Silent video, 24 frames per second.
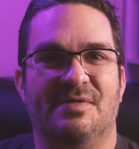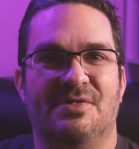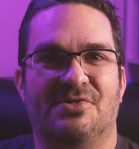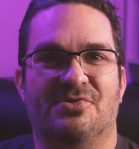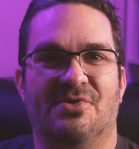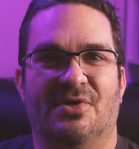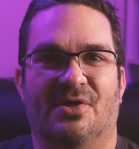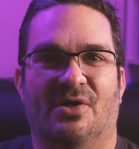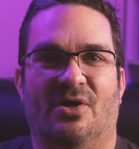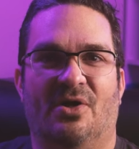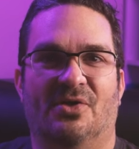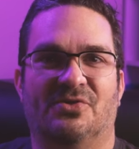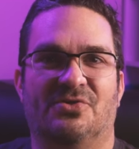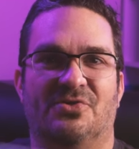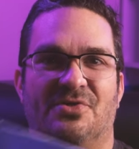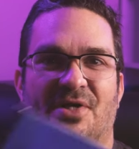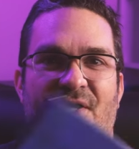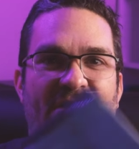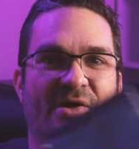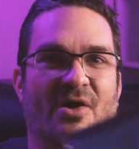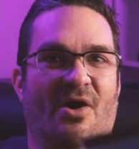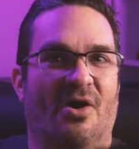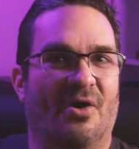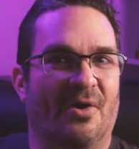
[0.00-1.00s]
featuring
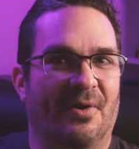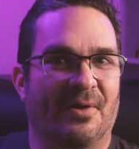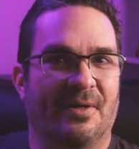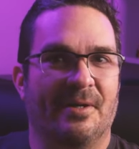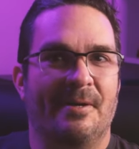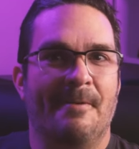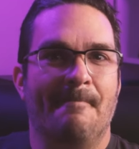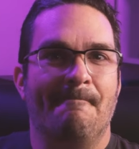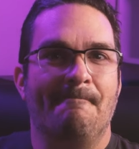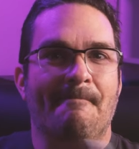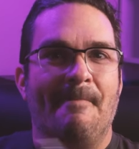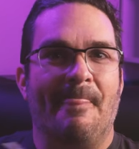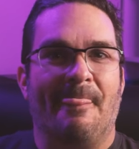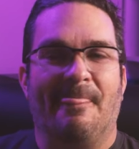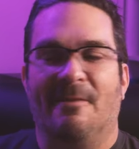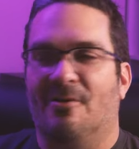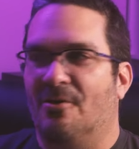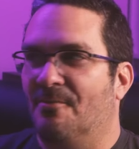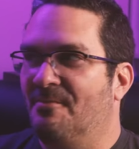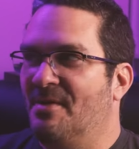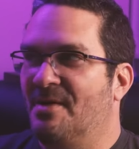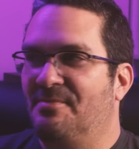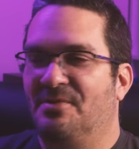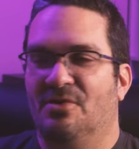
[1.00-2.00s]
alternate art
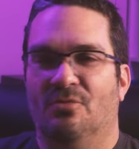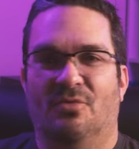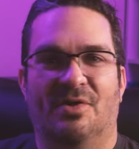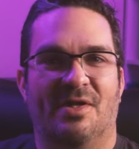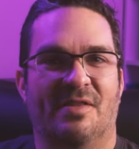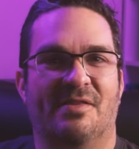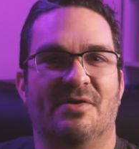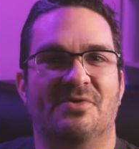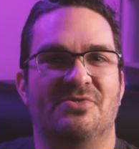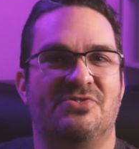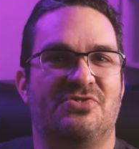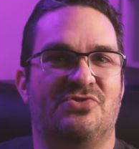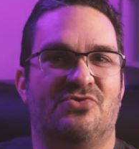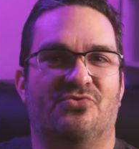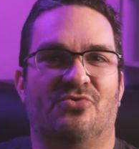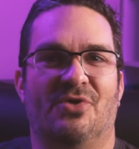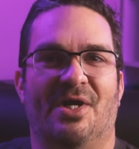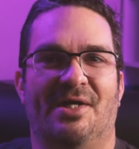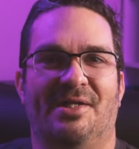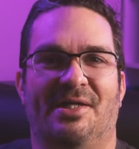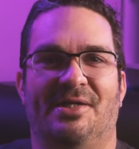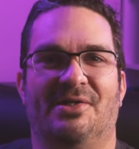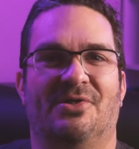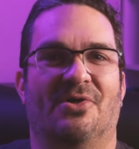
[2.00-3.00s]
or maybe one of those
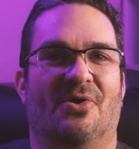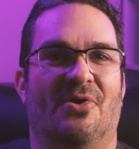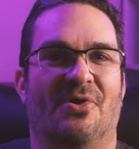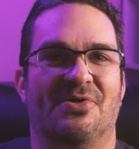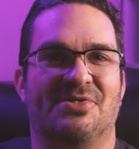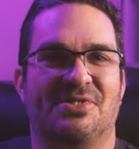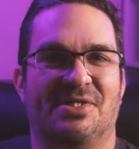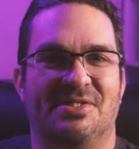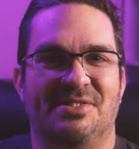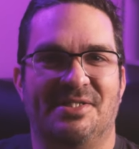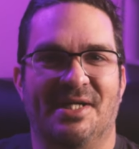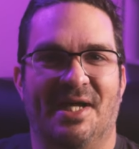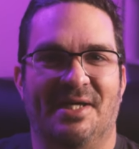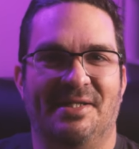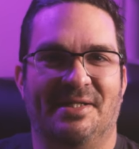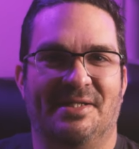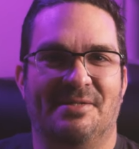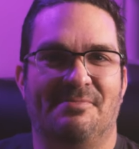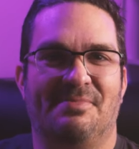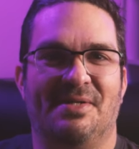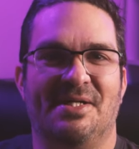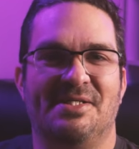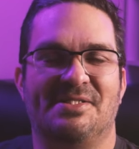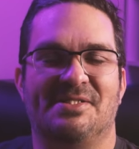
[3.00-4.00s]
trading cards containing
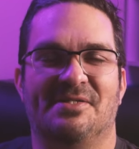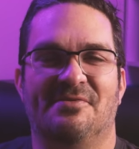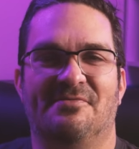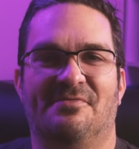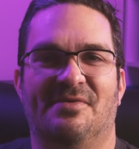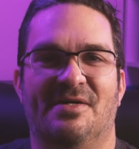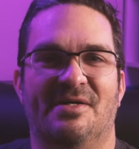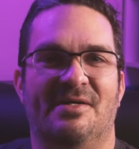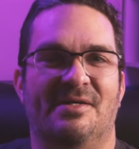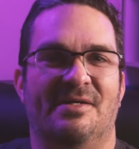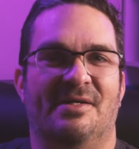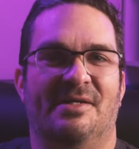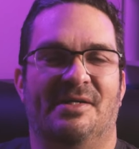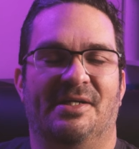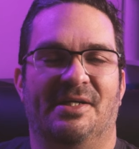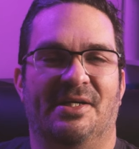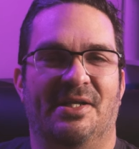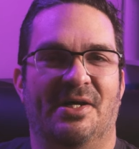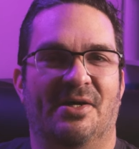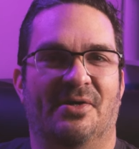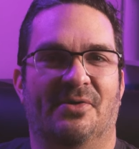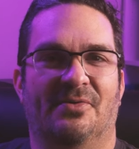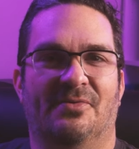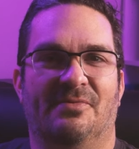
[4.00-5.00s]
a piece of, you
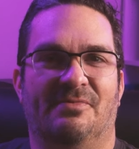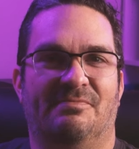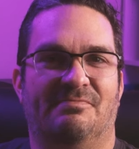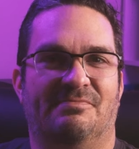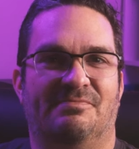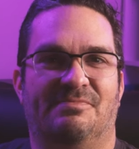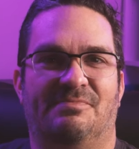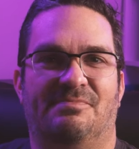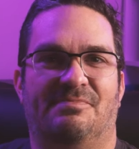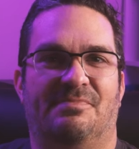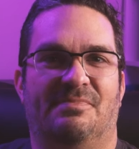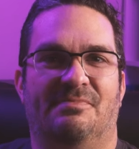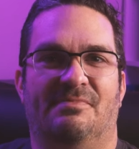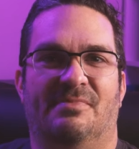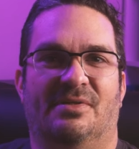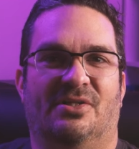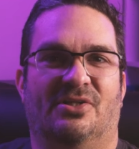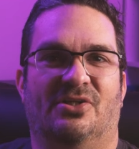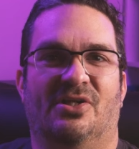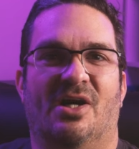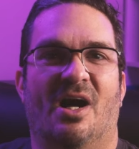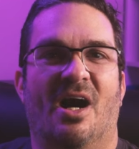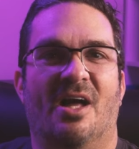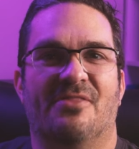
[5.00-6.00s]
know,
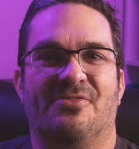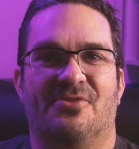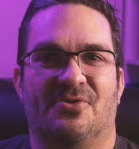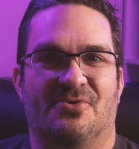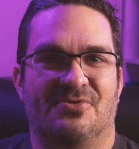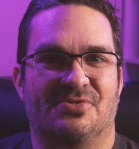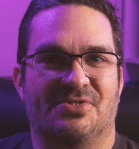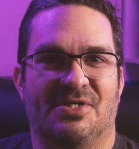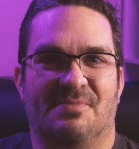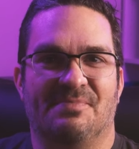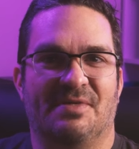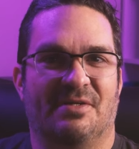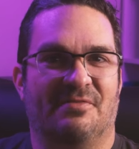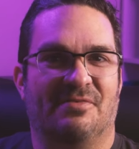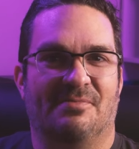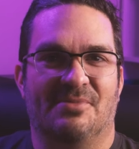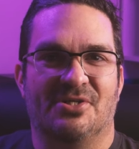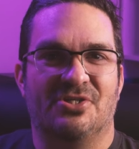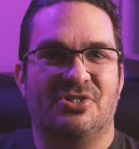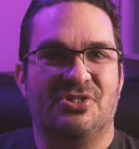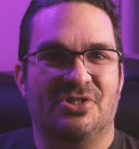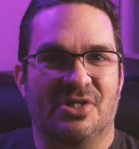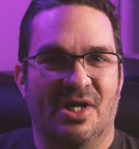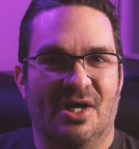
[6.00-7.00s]
cloth or something from
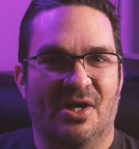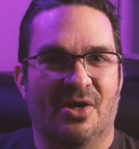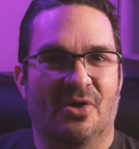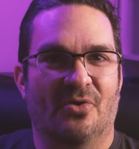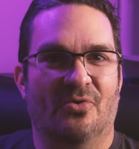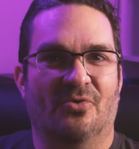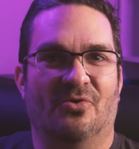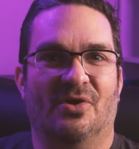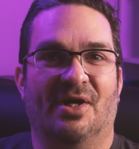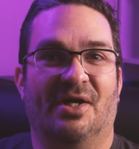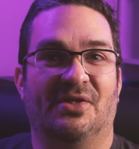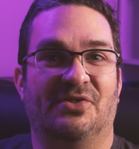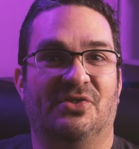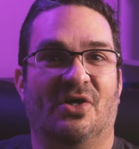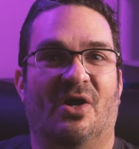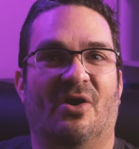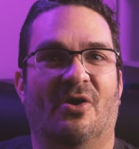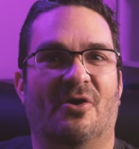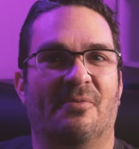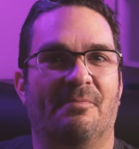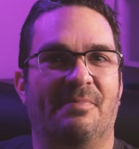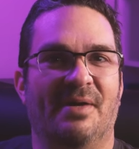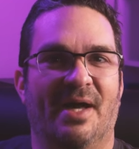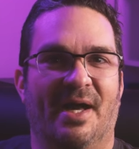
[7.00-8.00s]
a show or a
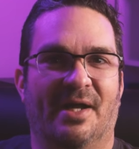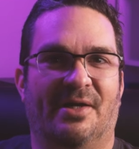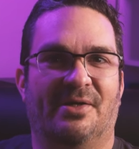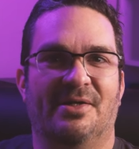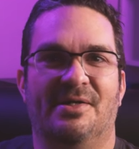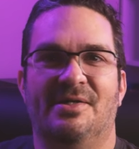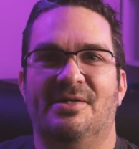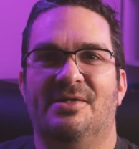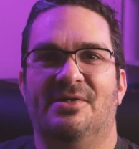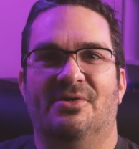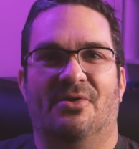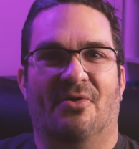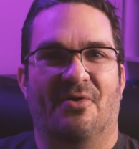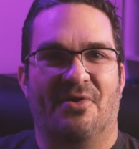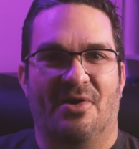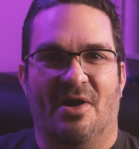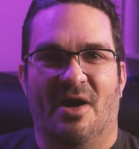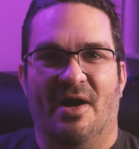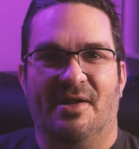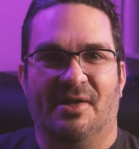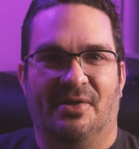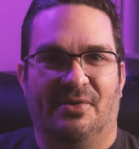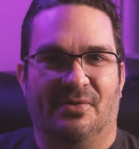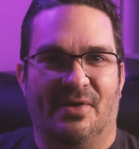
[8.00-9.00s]
guitar pick or an
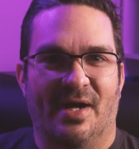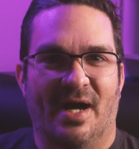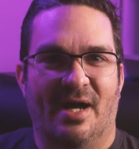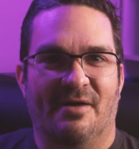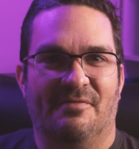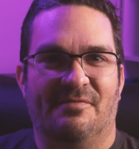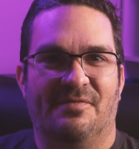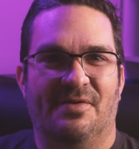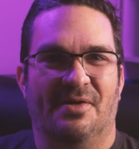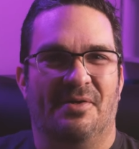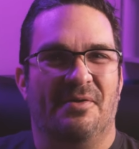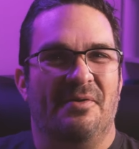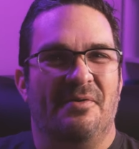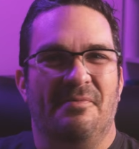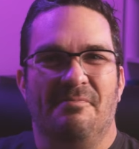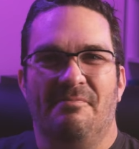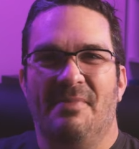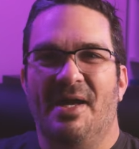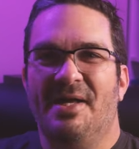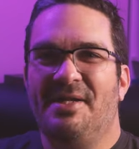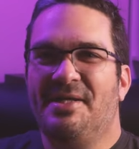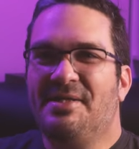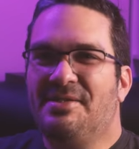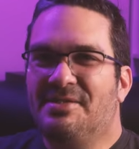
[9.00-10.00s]
autograph. There are
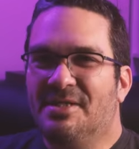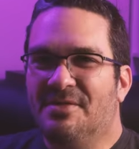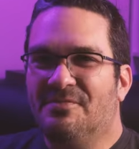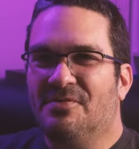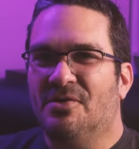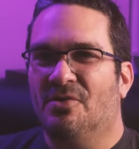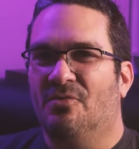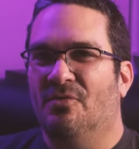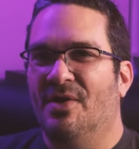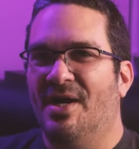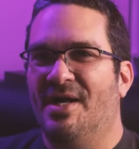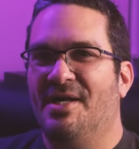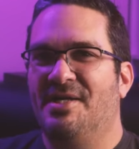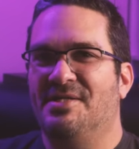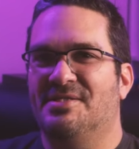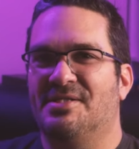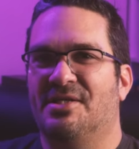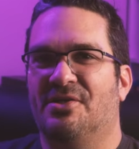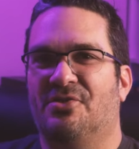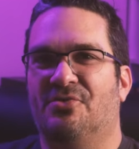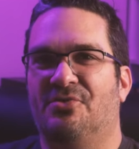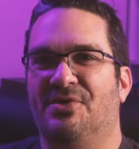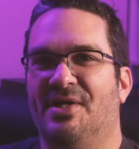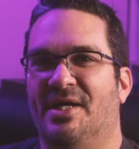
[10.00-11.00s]
many different ways
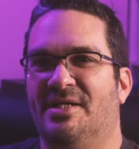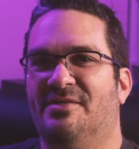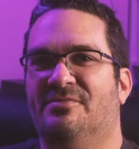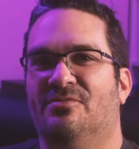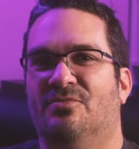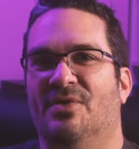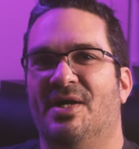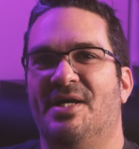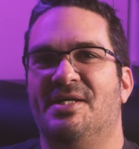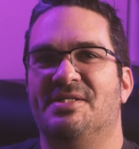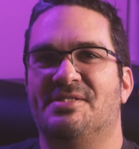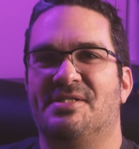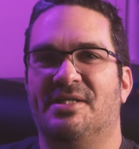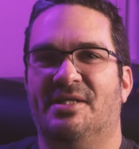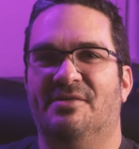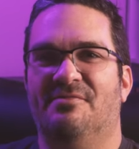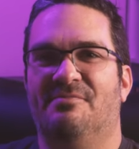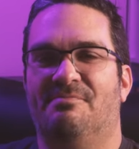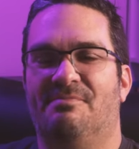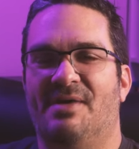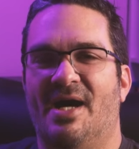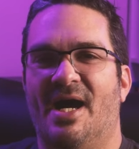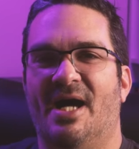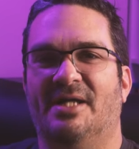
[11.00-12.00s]
and creative ways to
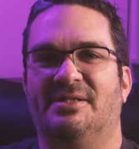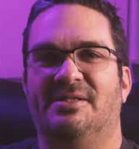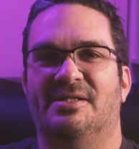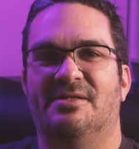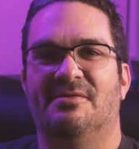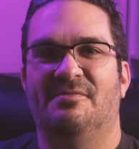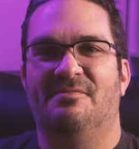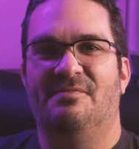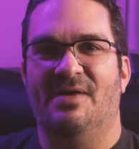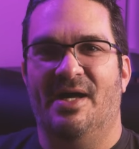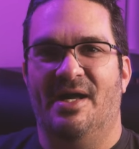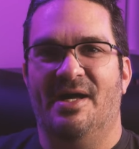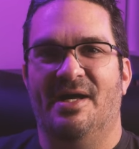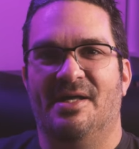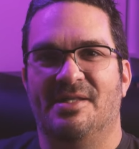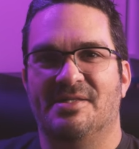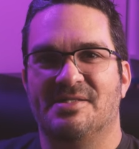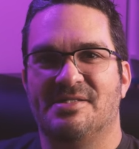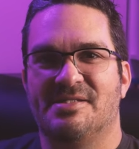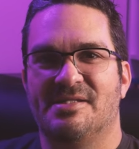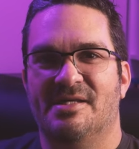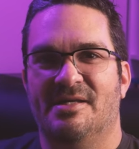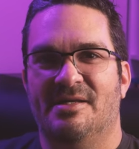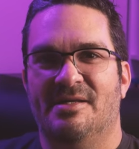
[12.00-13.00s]
give back to the
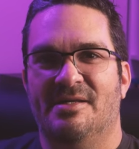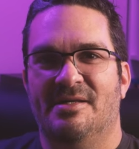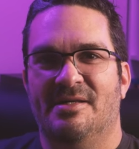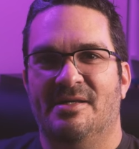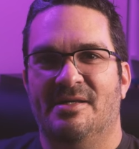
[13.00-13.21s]
fans.